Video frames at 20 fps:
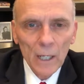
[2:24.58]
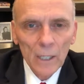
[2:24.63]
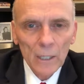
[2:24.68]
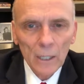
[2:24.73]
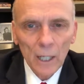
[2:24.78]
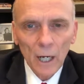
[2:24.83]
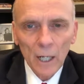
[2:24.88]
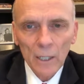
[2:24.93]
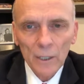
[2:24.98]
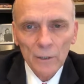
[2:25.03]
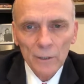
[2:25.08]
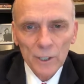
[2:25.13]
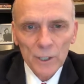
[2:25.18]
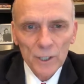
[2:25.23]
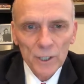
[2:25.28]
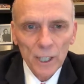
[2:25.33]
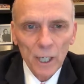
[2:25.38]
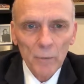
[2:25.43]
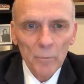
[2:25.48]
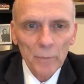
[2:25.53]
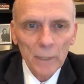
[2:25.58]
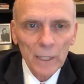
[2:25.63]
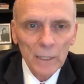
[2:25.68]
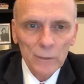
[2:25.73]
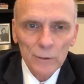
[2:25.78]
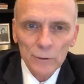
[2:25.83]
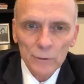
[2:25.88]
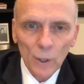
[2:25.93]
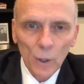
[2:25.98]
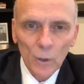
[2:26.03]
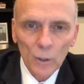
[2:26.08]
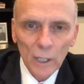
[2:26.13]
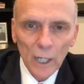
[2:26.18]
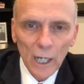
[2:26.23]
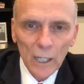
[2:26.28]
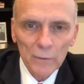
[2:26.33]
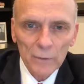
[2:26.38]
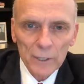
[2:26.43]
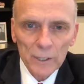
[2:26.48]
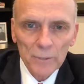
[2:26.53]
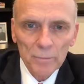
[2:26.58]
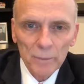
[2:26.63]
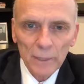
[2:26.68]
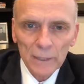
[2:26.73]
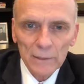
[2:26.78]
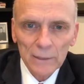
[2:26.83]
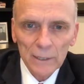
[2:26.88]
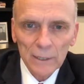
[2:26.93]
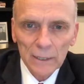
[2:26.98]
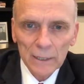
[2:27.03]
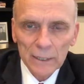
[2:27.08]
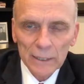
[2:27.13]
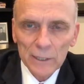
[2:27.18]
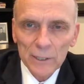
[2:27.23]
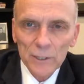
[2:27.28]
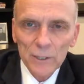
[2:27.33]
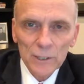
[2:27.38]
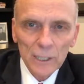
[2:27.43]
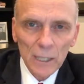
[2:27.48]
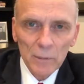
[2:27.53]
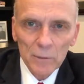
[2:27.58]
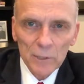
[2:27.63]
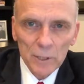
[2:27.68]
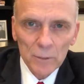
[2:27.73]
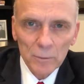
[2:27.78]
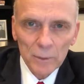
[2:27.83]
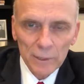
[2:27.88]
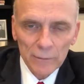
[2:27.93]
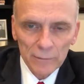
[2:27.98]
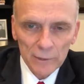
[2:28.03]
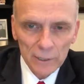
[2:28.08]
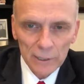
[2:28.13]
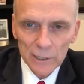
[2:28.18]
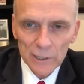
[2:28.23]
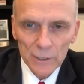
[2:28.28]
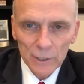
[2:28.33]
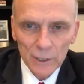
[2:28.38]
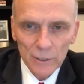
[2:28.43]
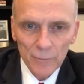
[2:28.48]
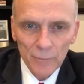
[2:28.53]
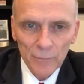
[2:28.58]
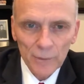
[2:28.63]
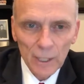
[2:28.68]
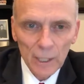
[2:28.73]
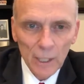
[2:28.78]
Congress shall make no law respecting an establishment of religion